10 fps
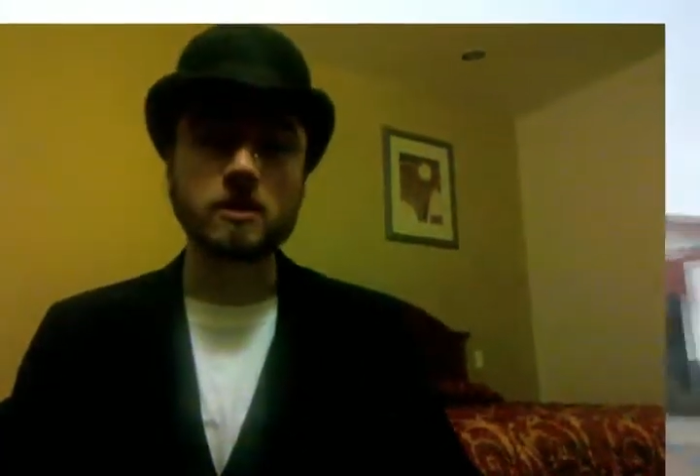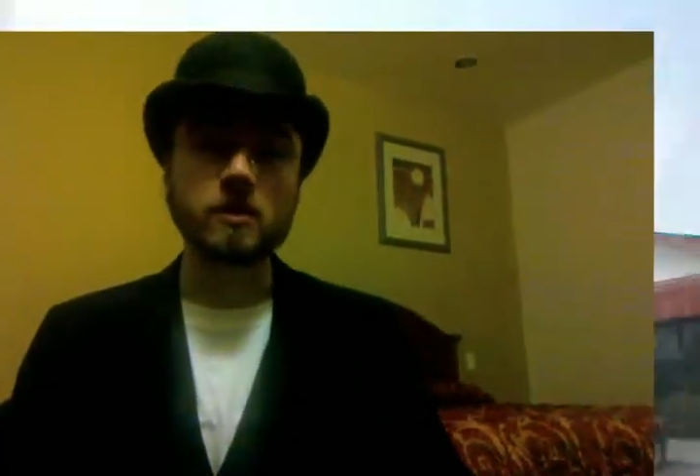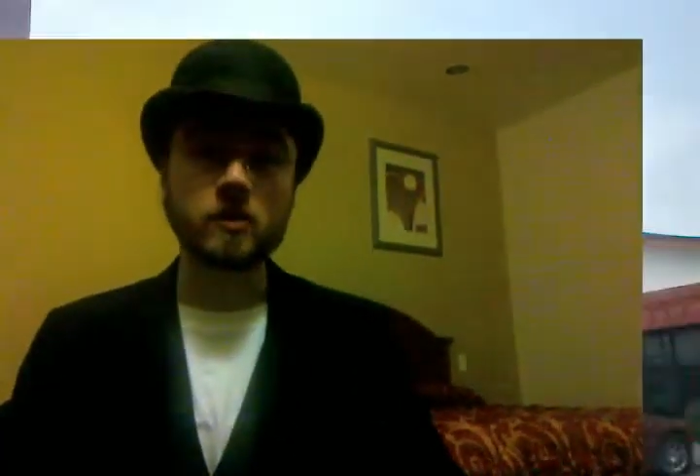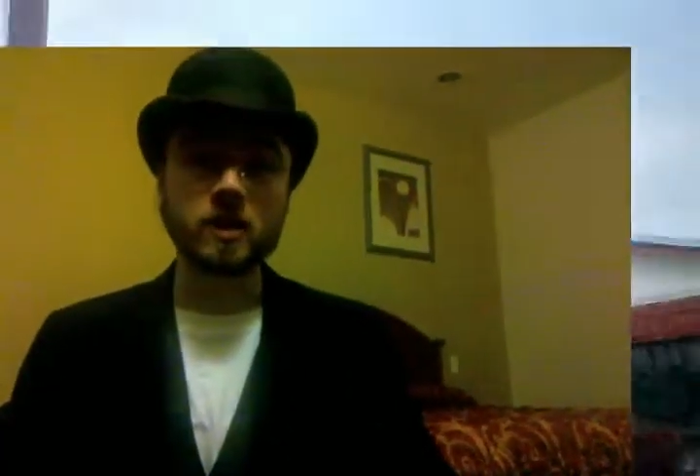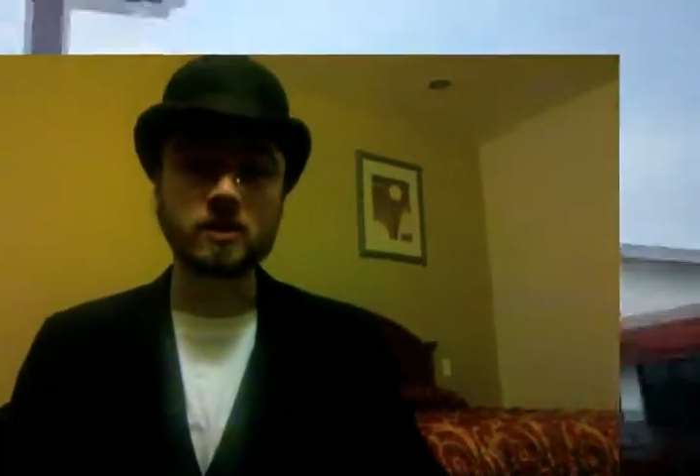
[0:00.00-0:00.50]

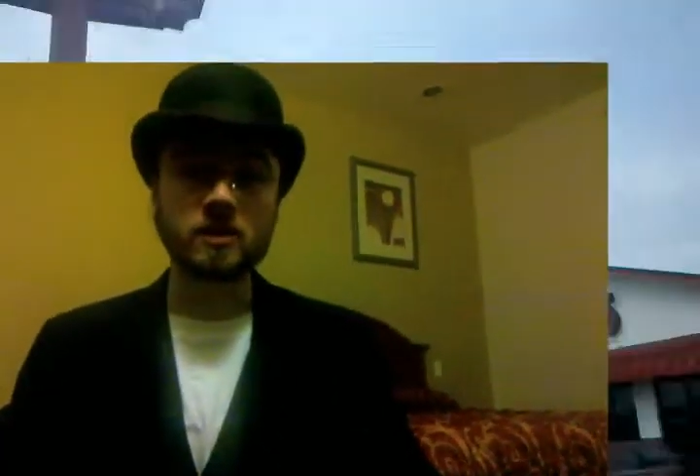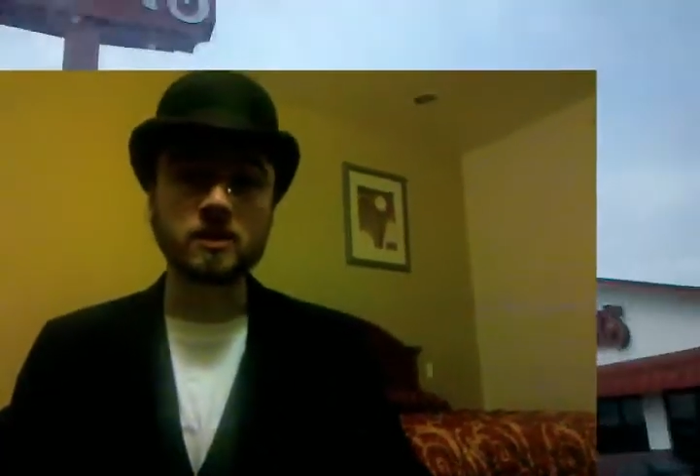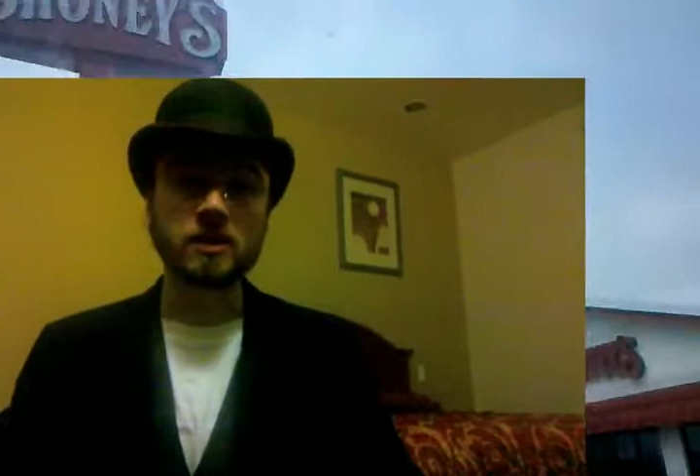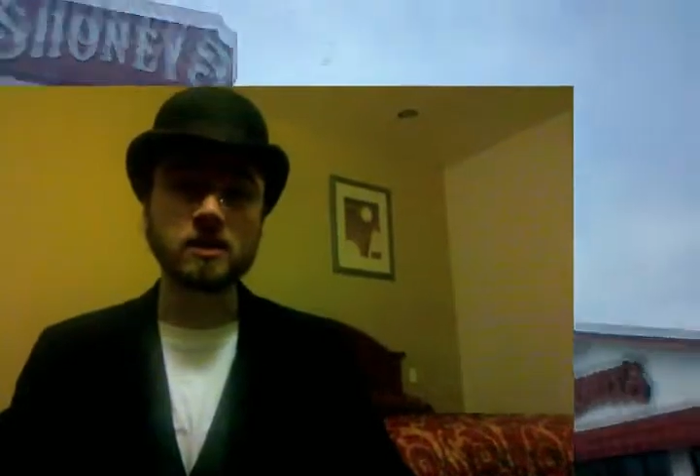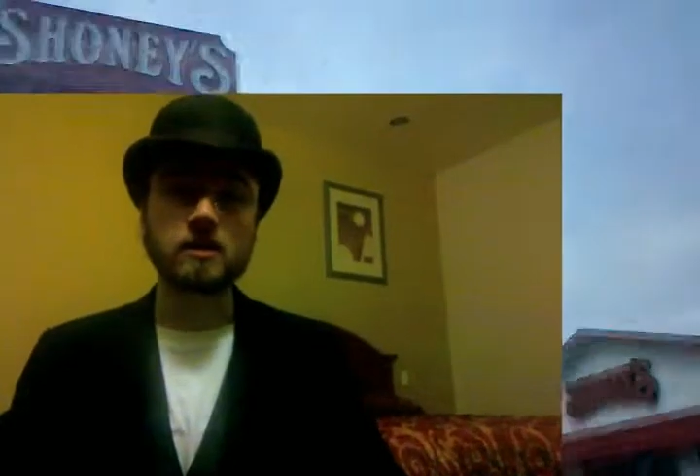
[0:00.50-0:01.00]
although I
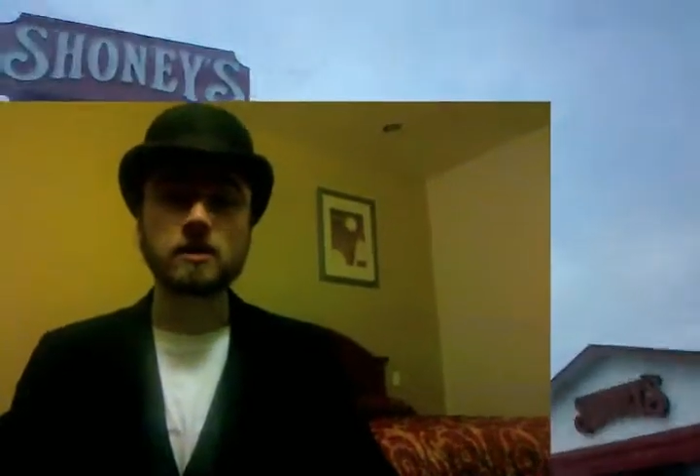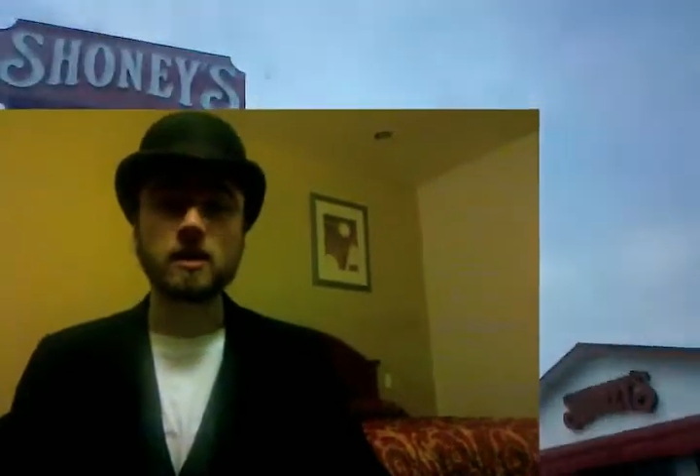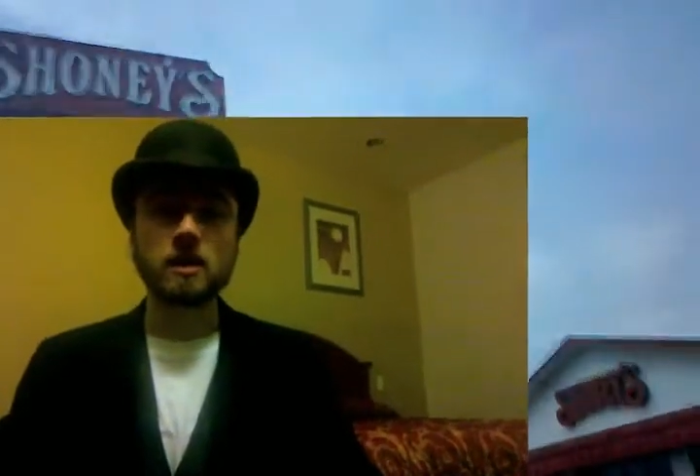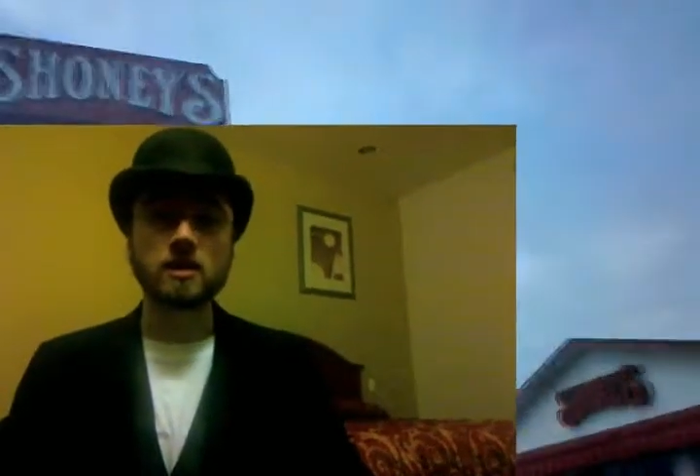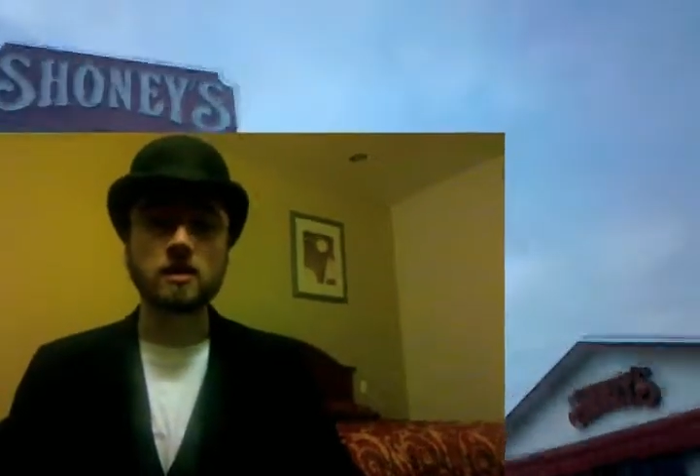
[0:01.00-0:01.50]
did
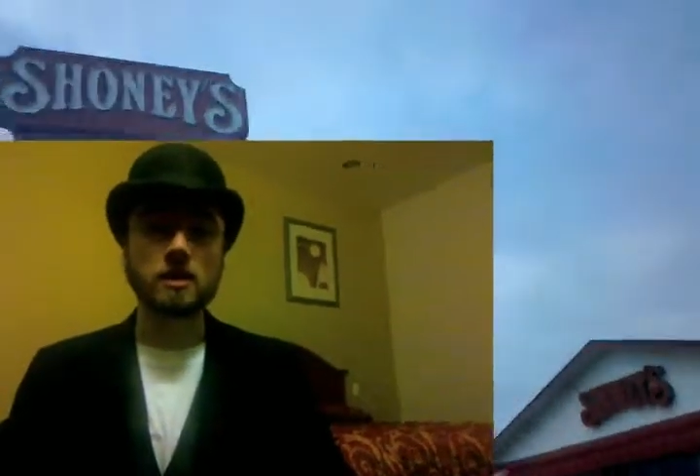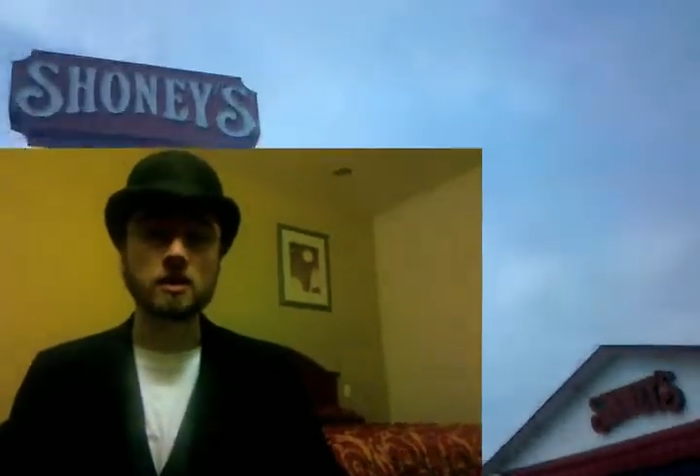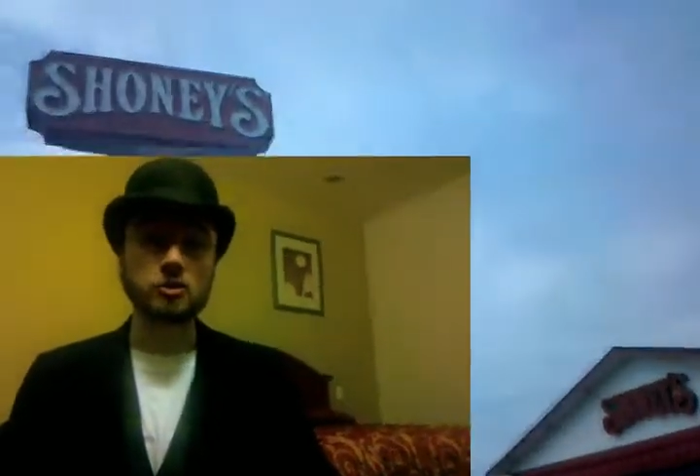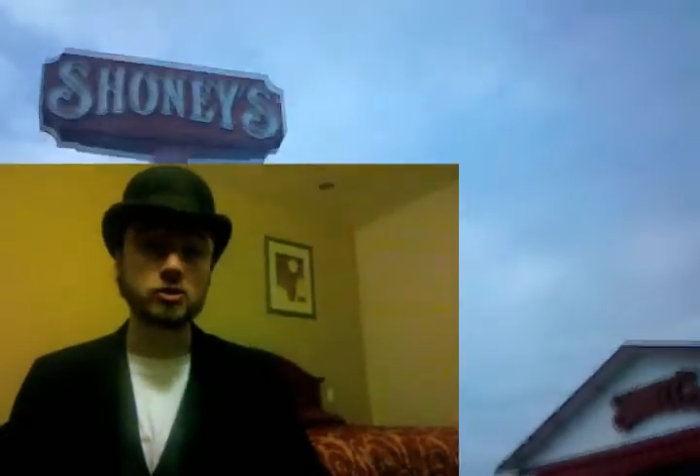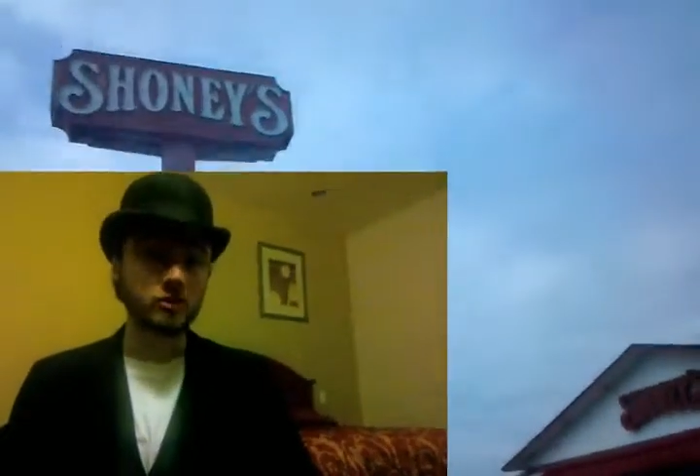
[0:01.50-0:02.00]
eat at
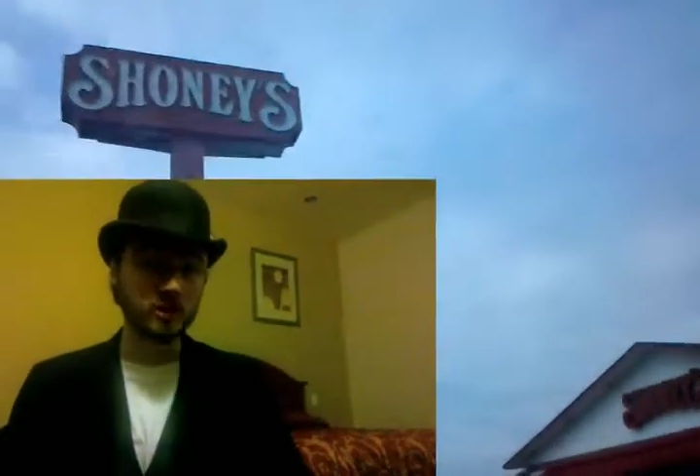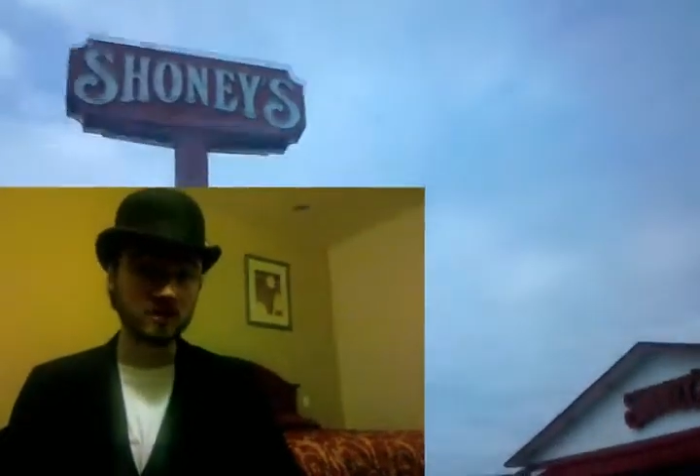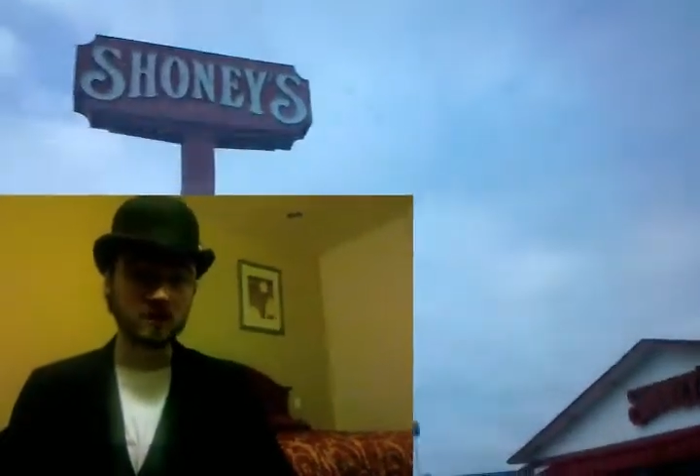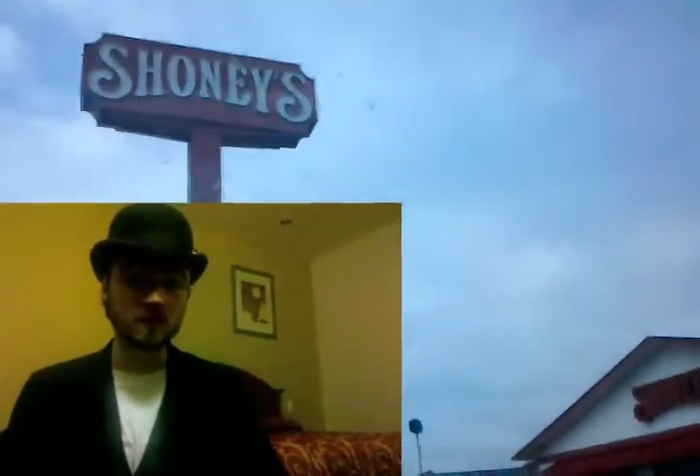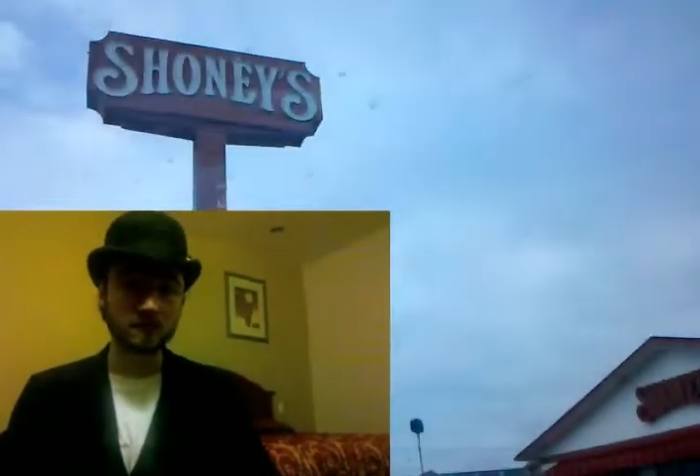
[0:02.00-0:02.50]
a
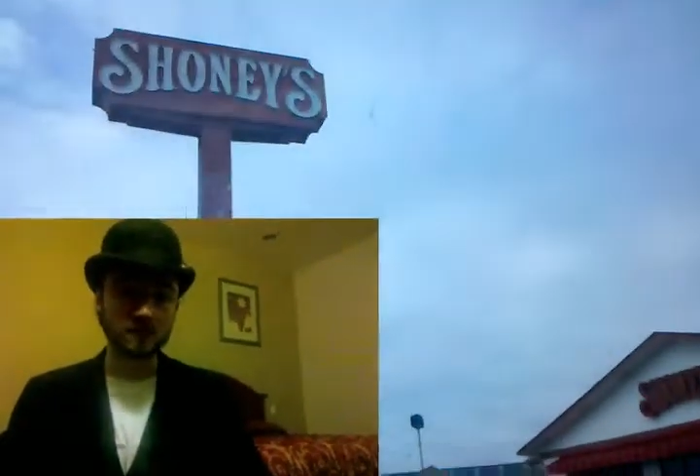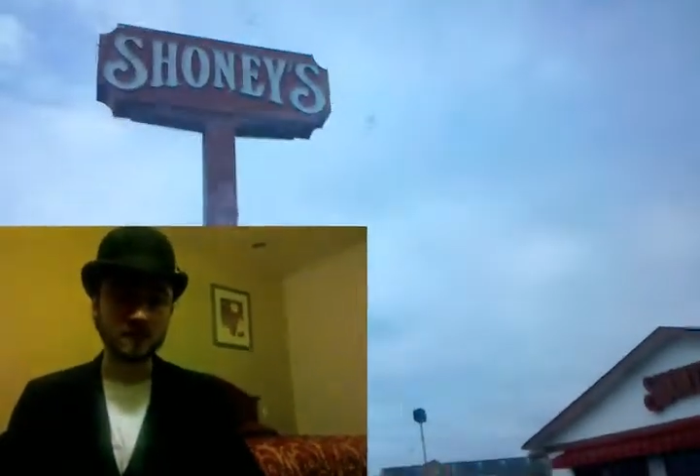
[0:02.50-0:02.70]
Shoney's for the